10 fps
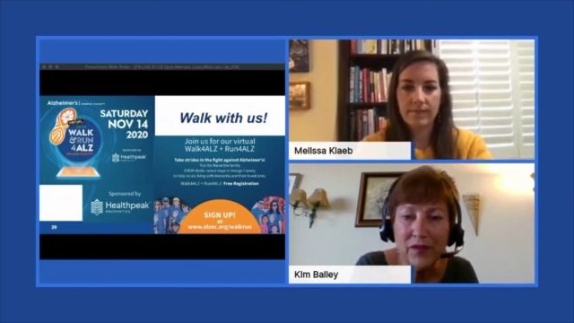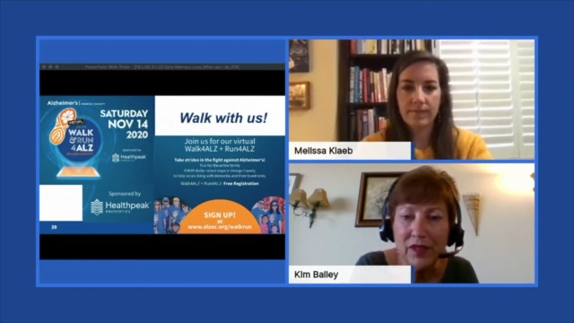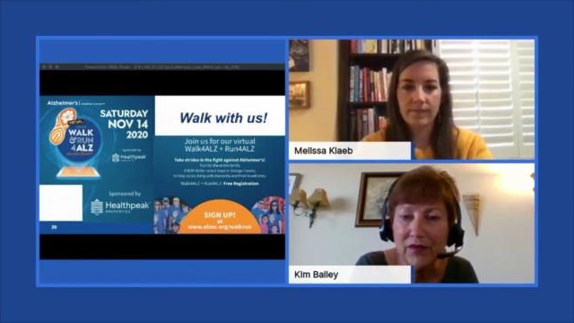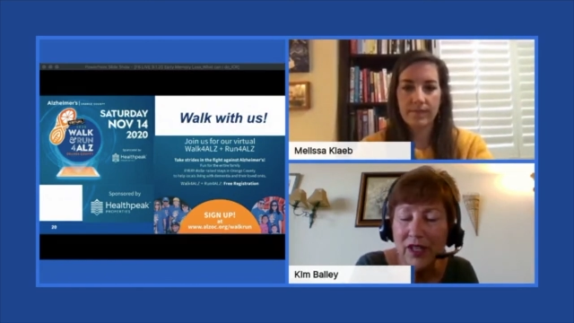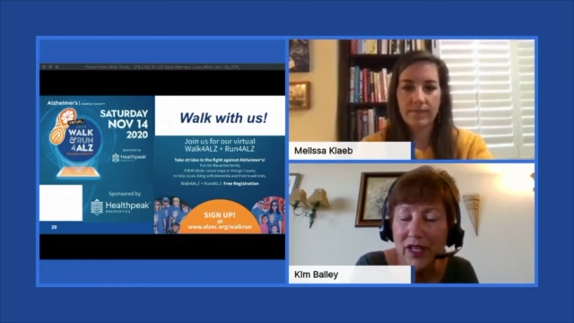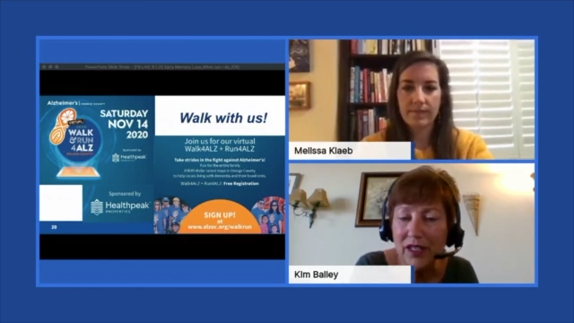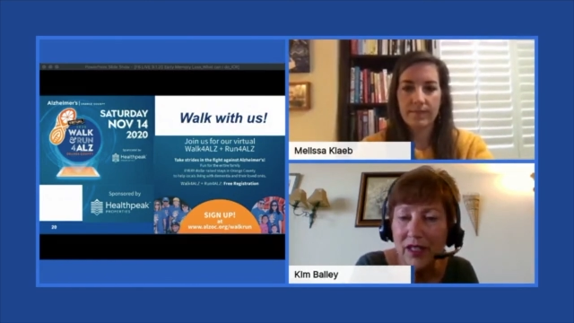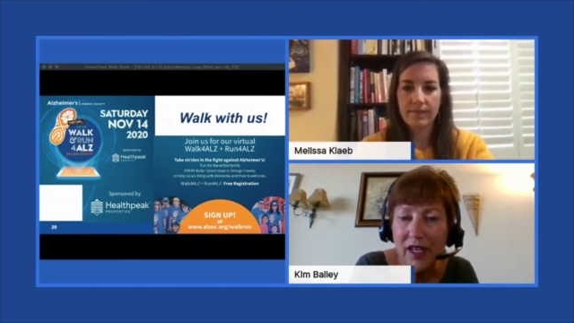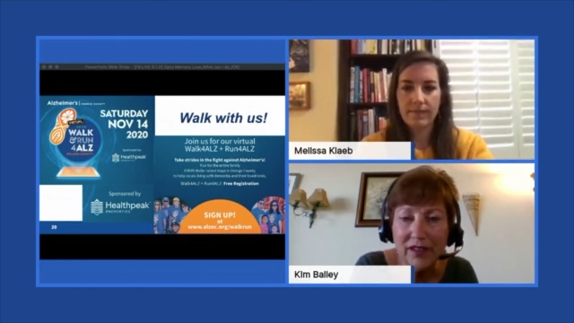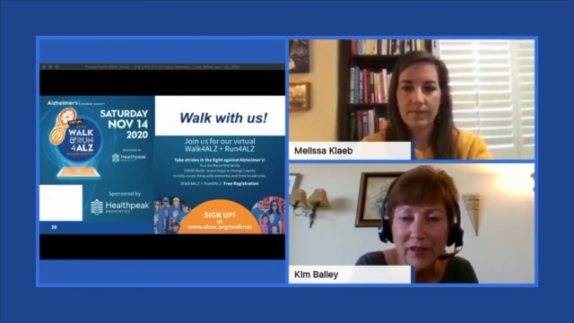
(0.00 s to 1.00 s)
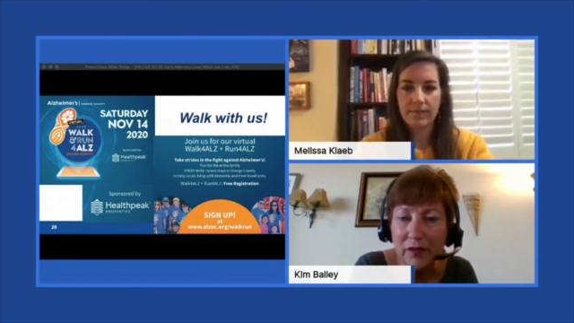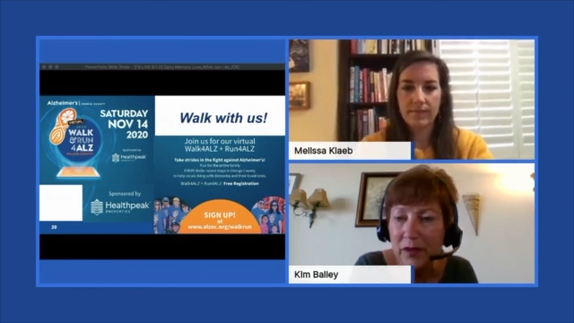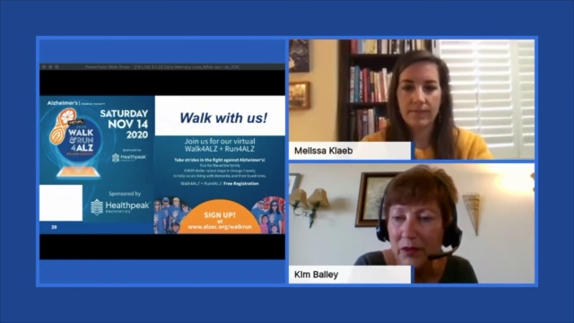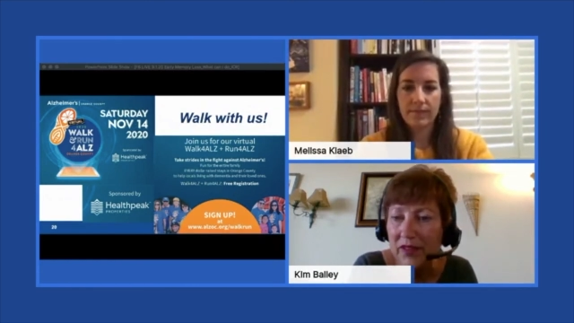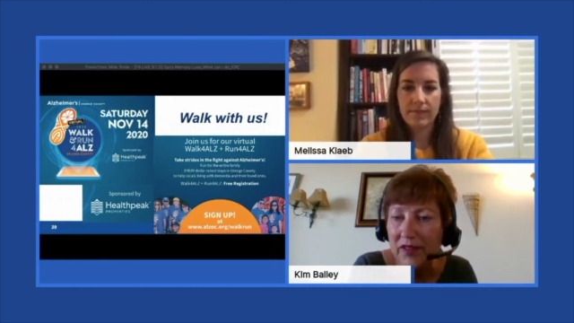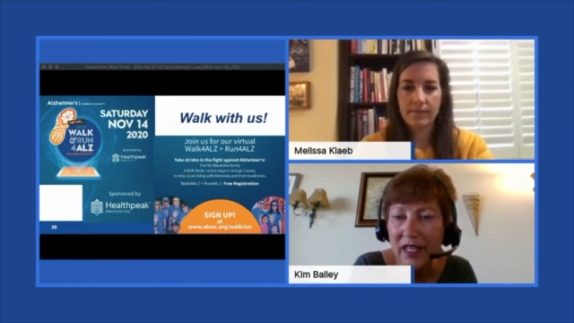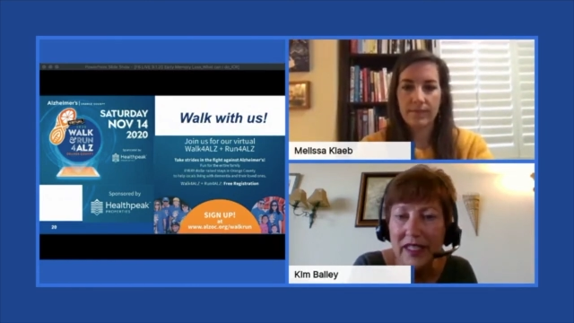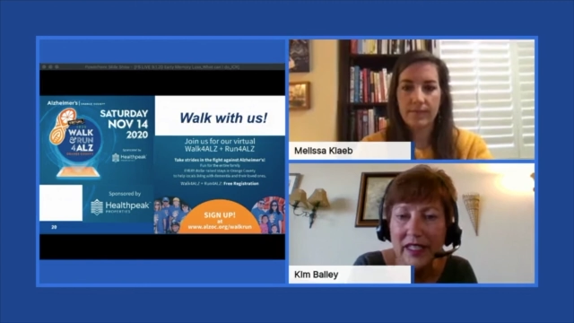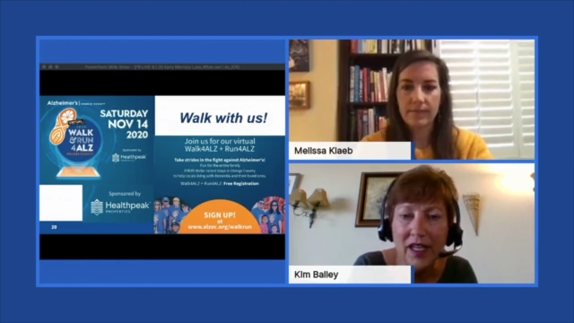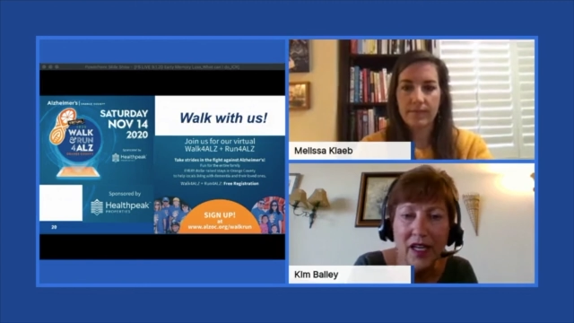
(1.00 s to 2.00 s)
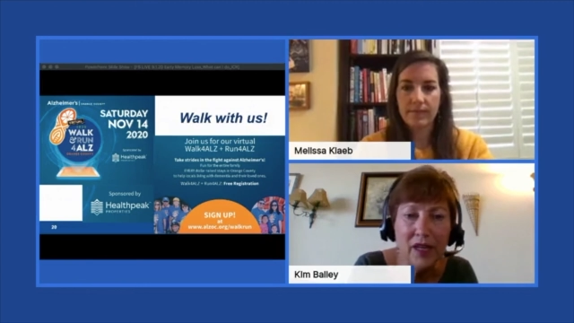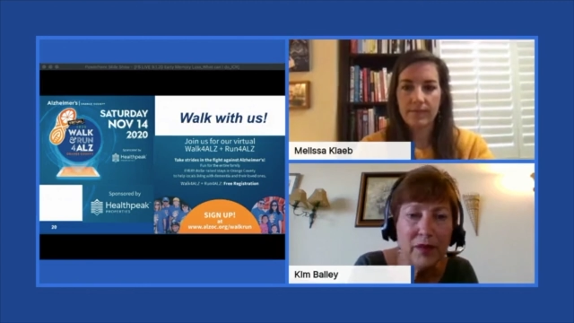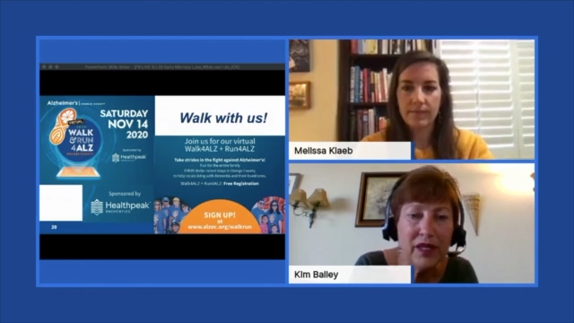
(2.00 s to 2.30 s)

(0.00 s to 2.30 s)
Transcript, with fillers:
Speaker 1: We've got lots of people signing up,